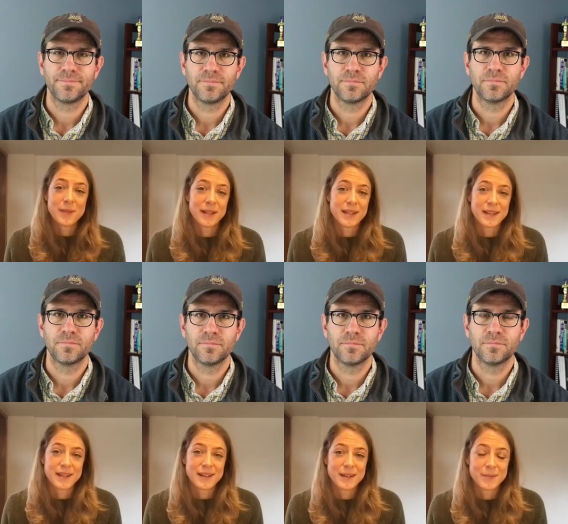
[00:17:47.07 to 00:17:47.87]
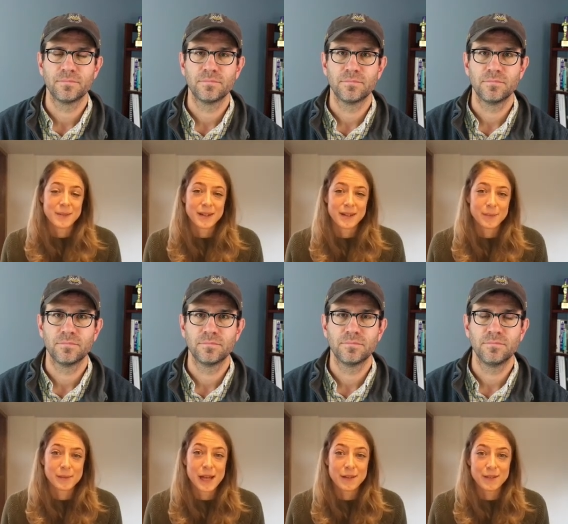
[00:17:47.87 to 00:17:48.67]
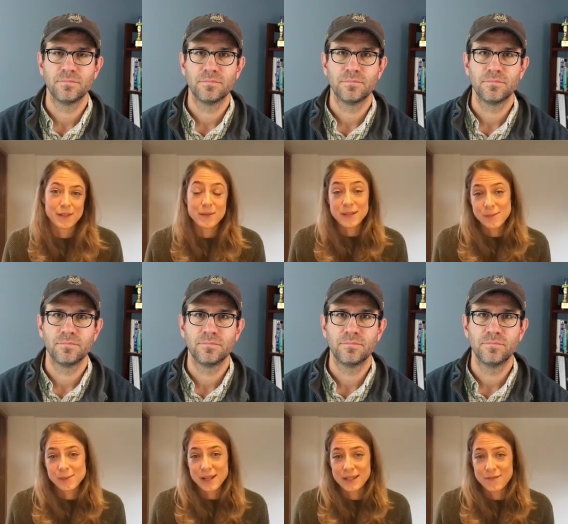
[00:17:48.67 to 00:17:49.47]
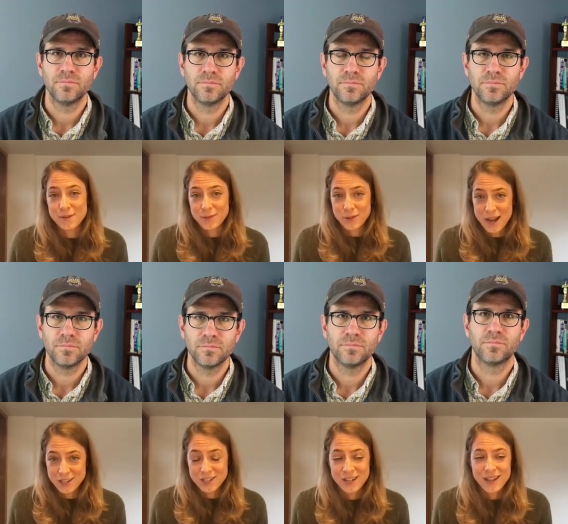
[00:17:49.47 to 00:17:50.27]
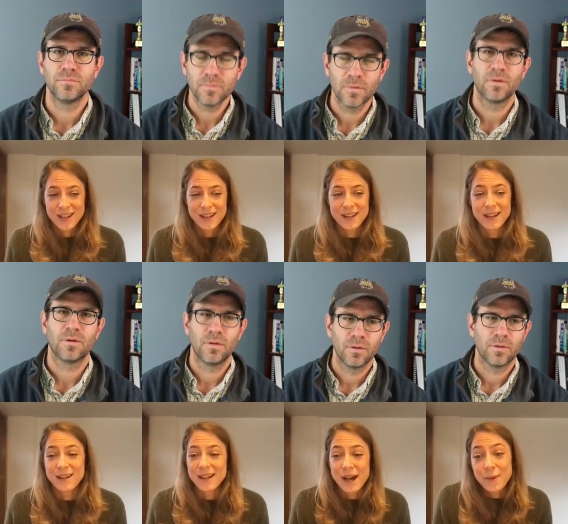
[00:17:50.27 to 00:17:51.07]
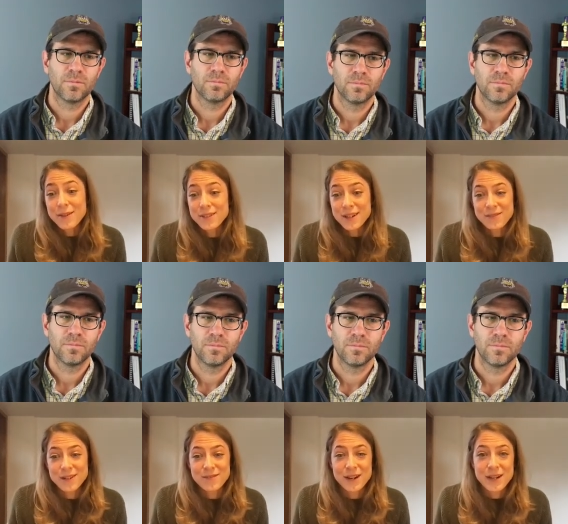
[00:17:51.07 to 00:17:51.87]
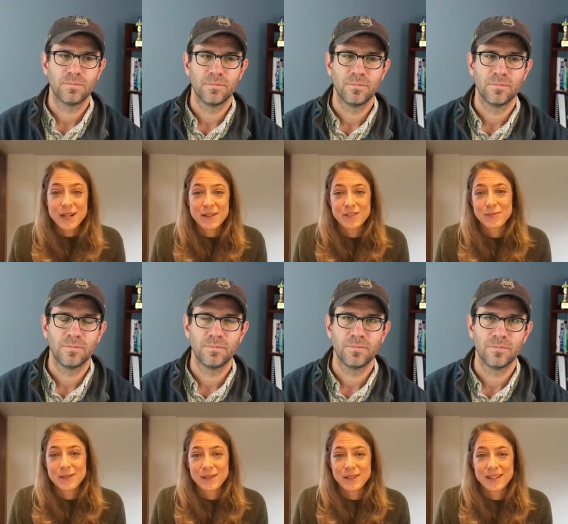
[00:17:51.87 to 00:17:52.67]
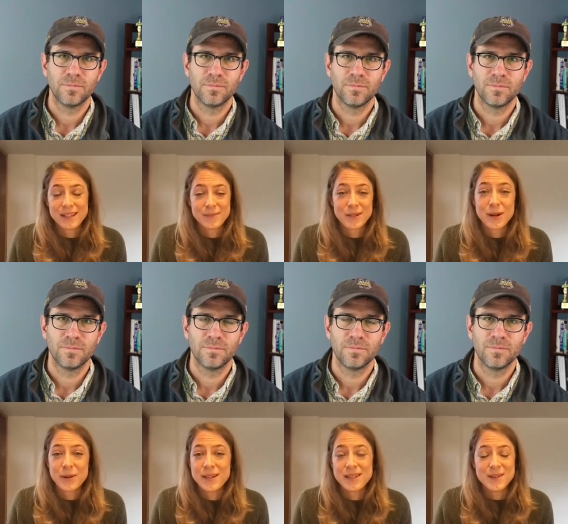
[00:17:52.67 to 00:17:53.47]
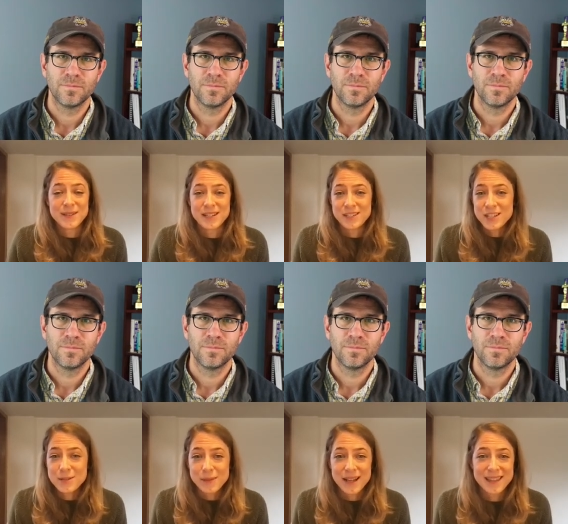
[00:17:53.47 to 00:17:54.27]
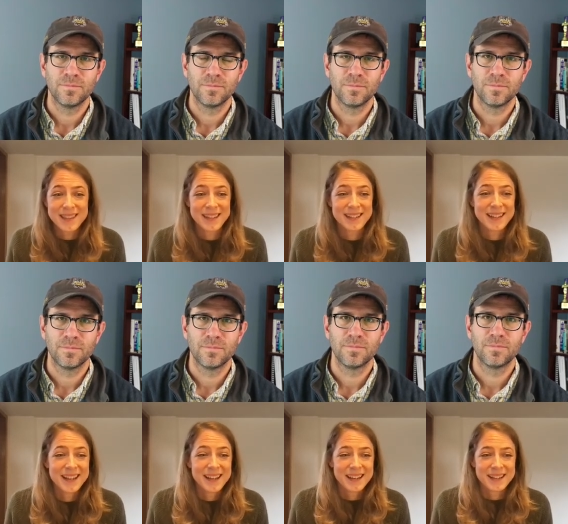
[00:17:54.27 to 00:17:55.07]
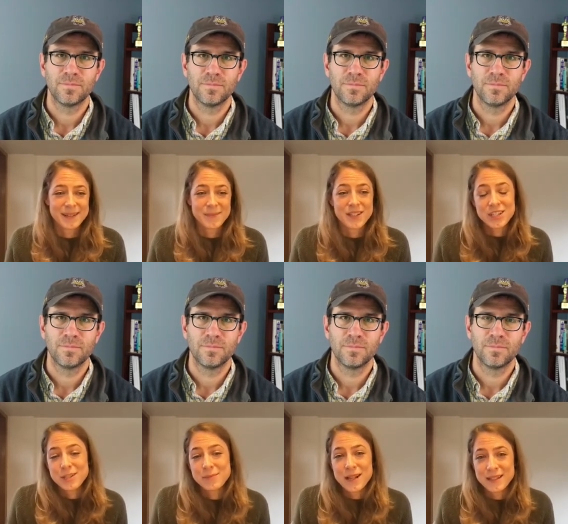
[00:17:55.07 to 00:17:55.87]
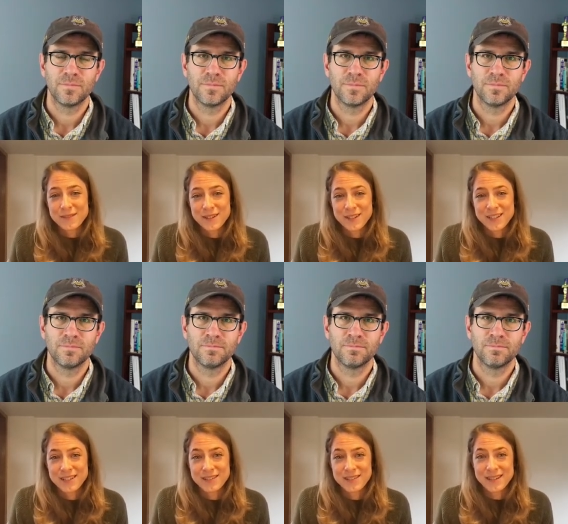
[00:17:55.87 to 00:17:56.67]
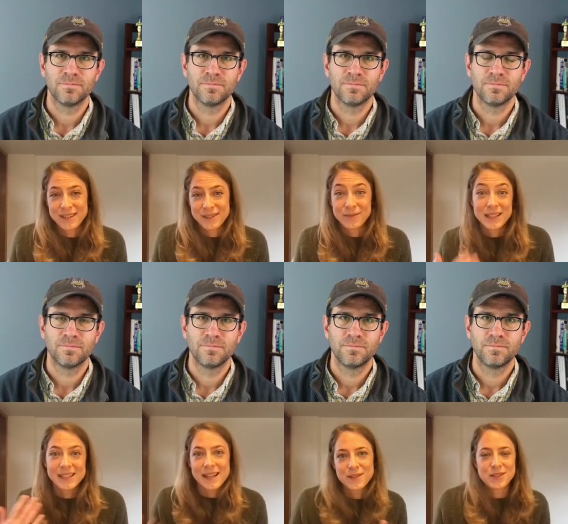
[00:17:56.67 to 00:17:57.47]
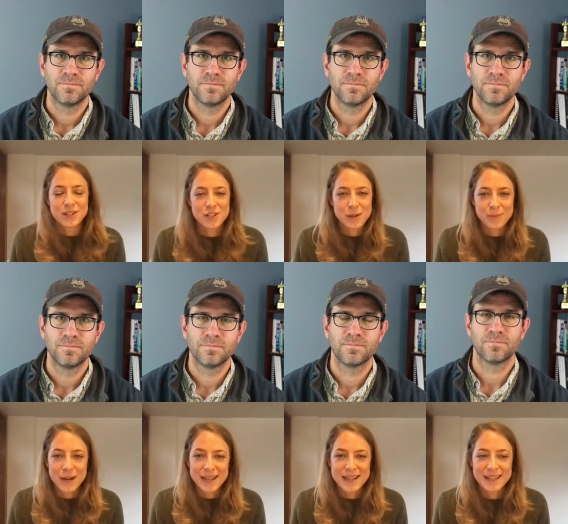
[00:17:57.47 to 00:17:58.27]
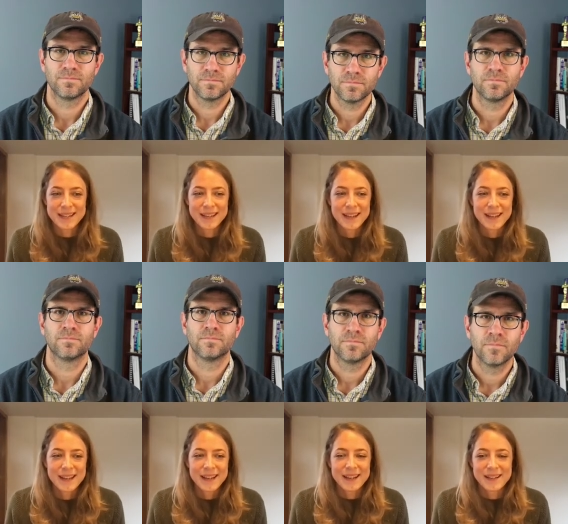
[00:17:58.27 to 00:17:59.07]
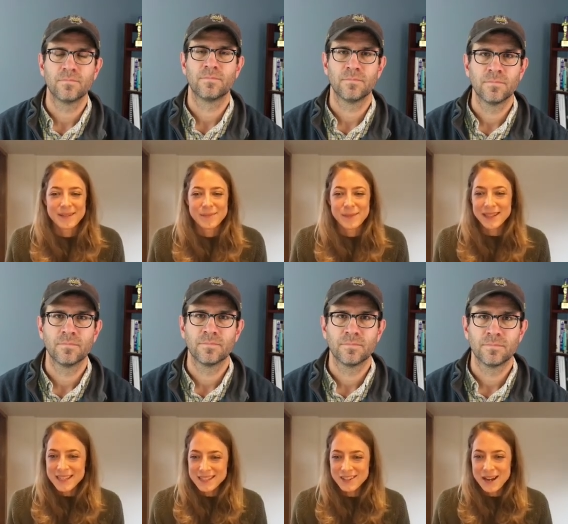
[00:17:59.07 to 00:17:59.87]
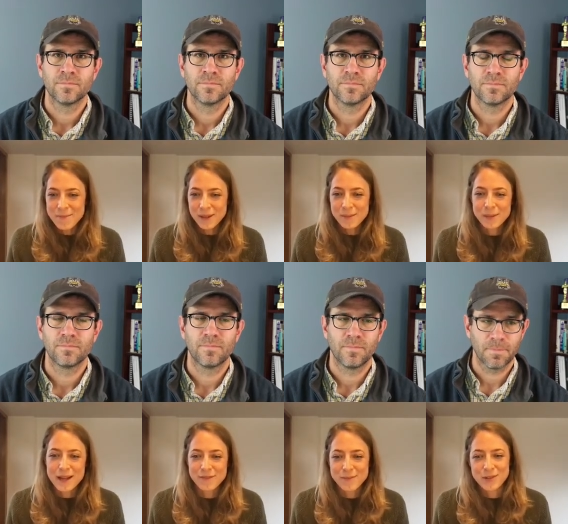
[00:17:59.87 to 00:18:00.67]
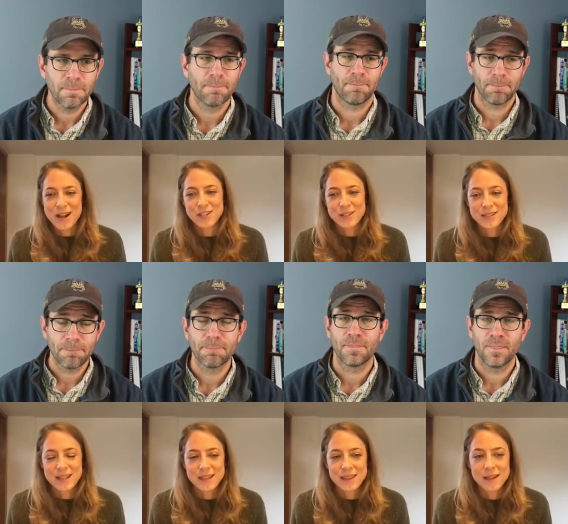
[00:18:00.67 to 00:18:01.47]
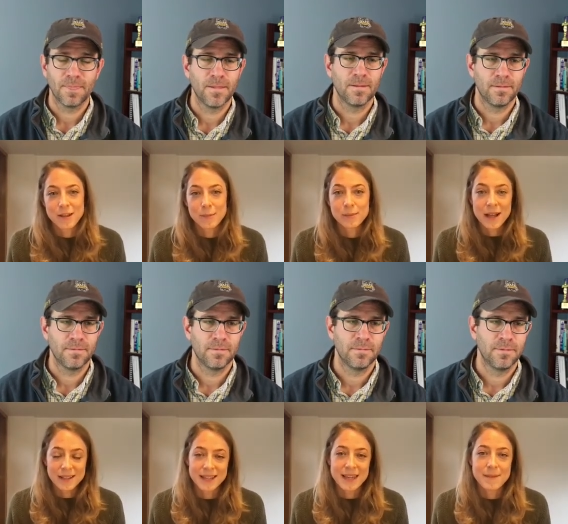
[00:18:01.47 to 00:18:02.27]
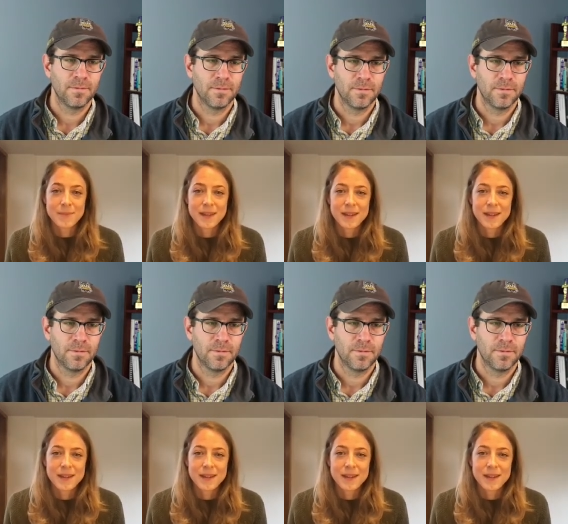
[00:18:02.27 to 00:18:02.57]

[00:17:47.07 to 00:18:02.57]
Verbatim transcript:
Speaker 1: building um, a plot using Plotly from scratch. Uh, however, if you're very comfortable um, coding using ggplot, then um, the ggplotly function uh, really allows you to jump right in. Um, but let's try and build a plot from scratch using the Plotly